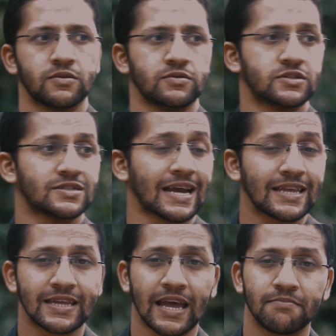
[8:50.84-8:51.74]
The
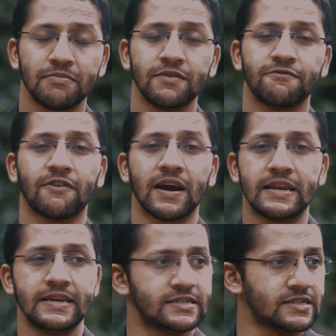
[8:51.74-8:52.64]
sign can be
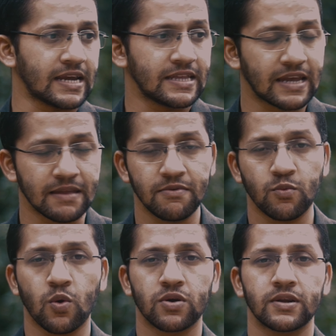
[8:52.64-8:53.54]
fiery, sign can be
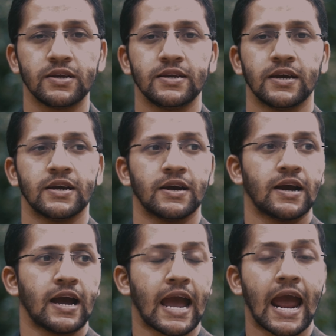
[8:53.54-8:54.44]
watery,
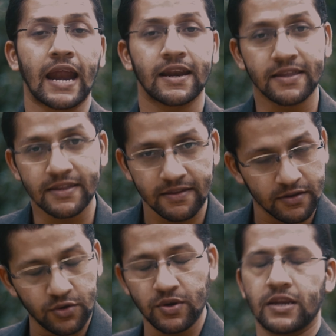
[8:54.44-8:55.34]
and
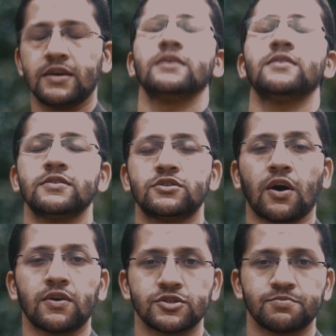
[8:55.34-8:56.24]
you get a
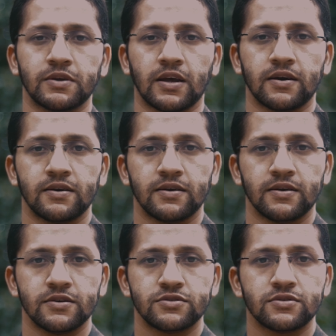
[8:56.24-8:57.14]
Taurus pada.
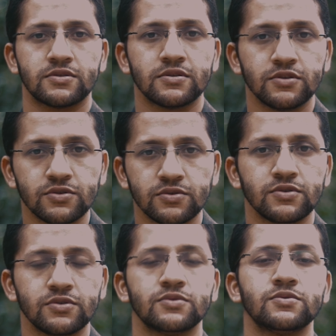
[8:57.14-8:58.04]
So
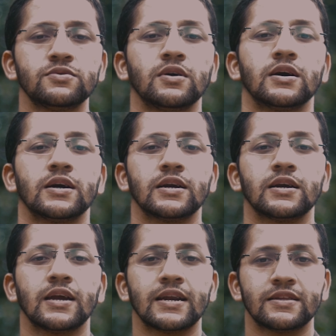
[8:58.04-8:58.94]
you
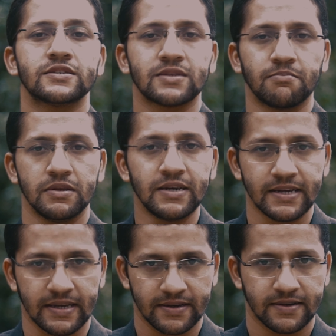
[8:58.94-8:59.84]
get the
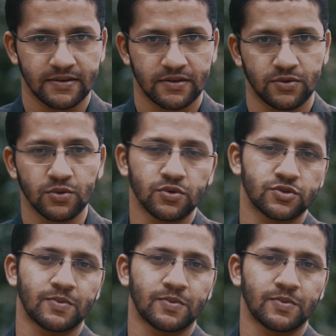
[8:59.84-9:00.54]
stability to those